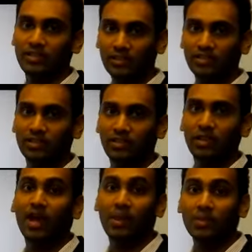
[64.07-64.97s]
test cell,
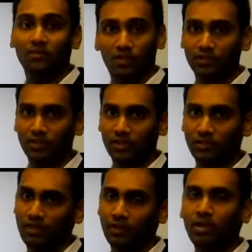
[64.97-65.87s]
and the functional
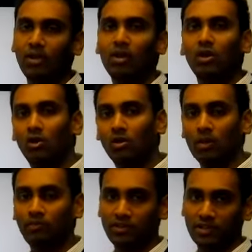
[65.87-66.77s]
safety. Although the
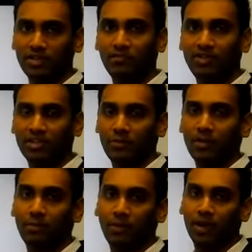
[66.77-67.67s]
functional safety has been
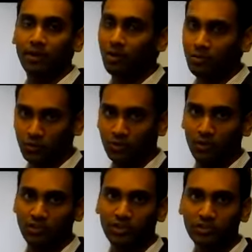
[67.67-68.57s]
applied all through the
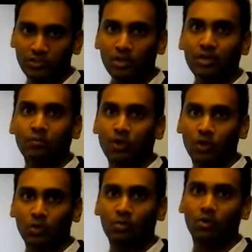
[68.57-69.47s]
process, we'll
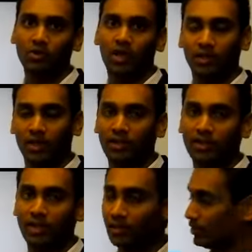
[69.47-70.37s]
talk about that at
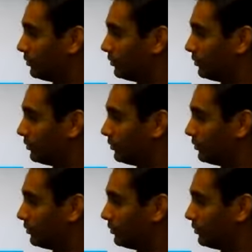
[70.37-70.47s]
the end.